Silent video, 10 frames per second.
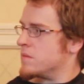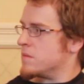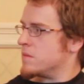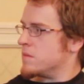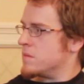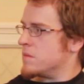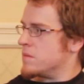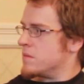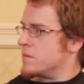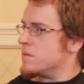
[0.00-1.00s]

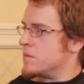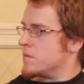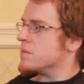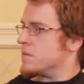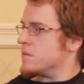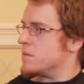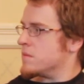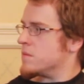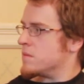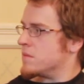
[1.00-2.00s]

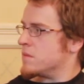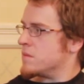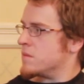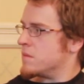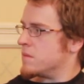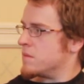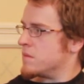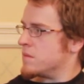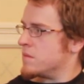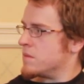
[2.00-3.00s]

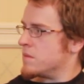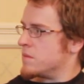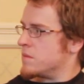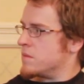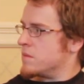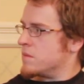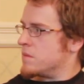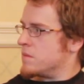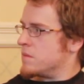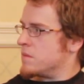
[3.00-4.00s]

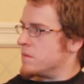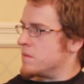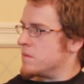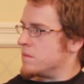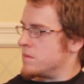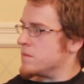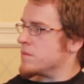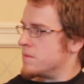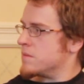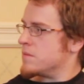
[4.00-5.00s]

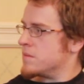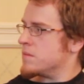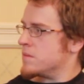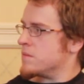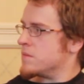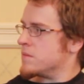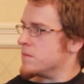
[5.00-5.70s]
This person isn't speaking.